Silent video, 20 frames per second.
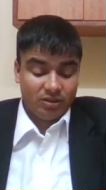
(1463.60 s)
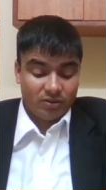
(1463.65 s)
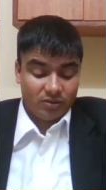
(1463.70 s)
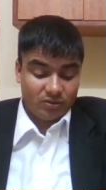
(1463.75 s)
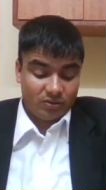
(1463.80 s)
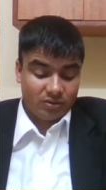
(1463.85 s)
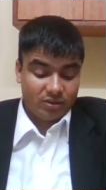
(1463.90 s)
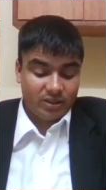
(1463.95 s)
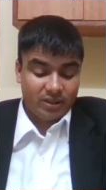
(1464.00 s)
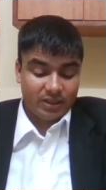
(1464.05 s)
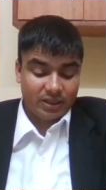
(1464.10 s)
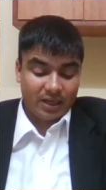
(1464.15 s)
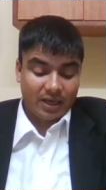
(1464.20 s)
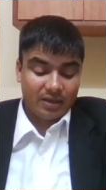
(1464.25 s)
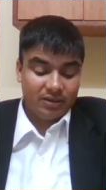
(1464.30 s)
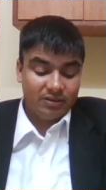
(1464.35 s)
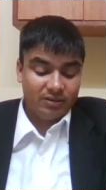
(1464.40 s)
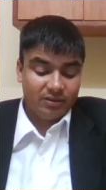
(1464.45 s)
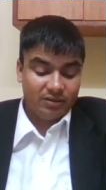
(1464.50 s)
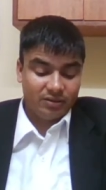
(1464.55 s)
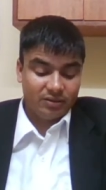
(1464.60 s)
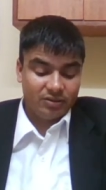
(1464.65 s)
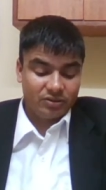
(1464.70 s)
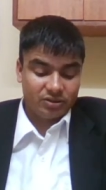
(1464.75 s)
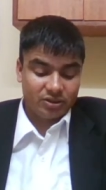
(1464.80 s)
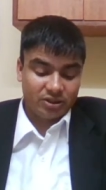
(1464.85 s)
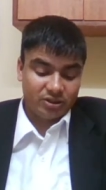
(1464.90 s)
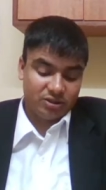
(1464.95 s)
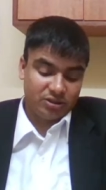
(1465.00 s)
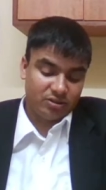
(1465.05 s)
Okay, and
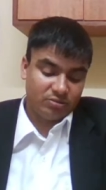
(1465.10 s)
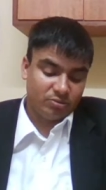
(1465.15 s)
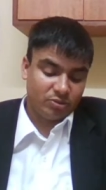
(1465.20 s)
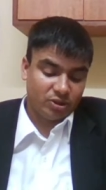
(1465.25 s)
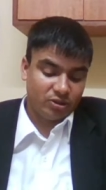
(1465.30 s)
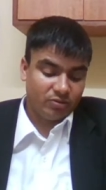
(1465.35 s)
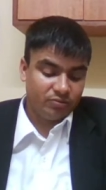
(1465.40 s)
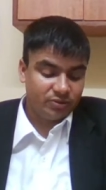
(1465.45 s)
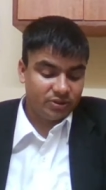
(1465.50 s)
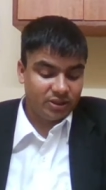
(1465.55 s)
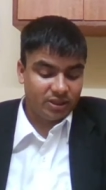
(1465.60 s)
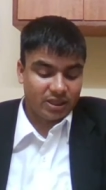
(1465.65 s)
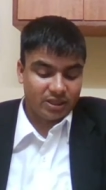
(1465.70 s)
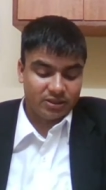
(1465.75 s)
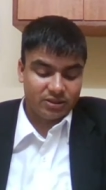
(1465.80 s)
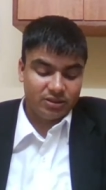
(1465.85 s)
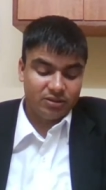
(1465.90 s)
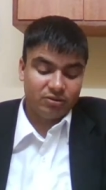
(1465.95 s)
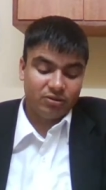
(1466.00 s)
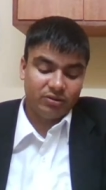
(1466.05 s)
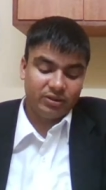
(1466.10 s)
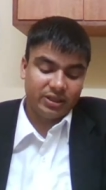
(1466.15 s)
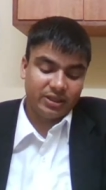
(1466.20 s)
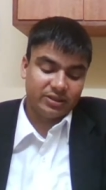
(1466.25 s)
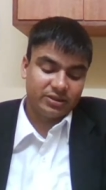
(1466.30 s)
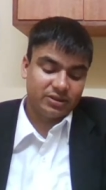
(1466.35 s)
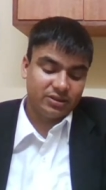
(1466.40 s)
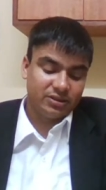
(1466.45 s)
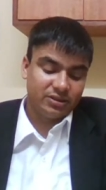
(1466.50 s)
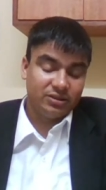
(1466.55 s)
such number of CIC not
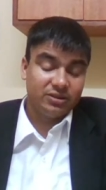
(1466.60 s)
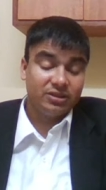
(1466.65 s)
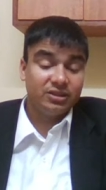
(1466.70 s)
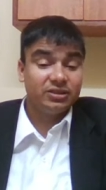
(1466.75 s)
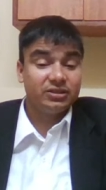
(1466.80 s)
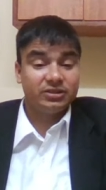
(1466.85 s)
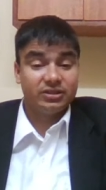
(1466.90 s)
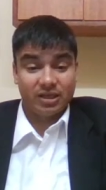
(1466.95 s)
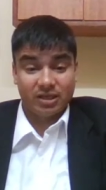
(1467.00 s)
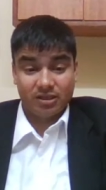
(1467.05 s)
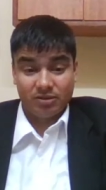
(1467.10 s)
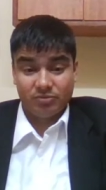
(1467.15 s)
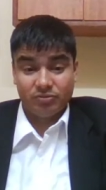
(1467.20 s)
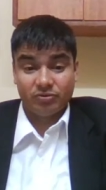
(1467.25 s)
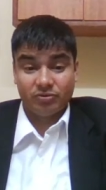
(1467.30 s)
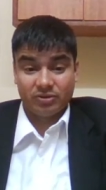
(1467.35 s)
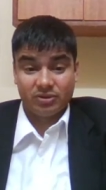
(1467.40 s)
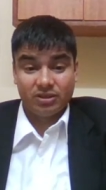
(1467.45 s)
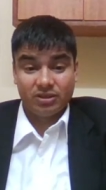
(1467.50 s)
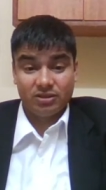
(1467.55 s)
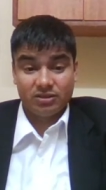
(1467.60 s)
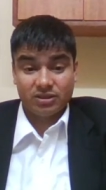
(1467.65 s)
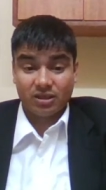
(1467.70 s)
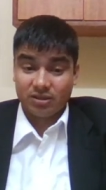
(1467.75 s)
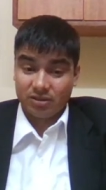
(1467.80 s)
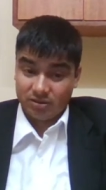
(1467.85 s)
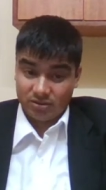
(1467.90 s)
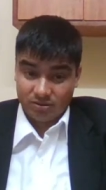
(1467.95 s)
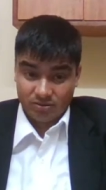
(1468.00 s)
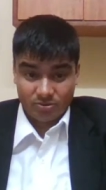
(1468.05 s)
exceeding 10 for the
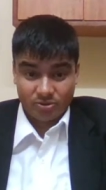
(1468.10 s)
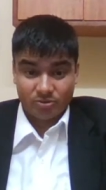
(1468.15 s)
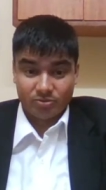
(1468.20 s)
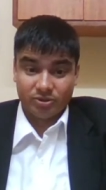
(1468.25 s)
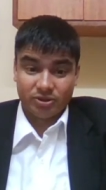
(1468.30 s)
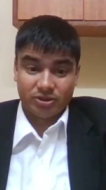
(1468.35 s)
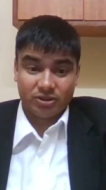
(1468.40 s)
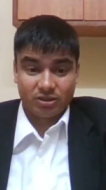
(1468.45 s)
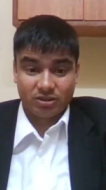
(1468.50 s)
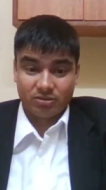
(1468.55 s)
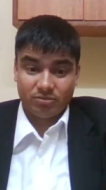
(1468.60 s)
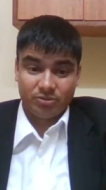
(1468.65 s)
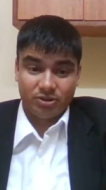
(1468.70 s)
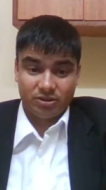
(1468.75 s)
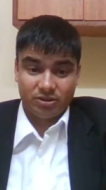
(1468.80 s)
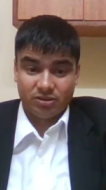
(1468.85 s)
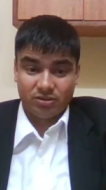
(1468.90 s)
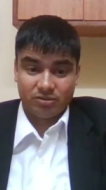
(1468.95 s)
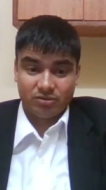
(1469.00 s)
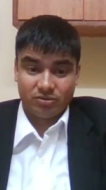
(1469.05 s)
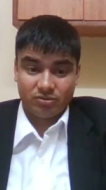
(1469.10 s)
Central Information Commission.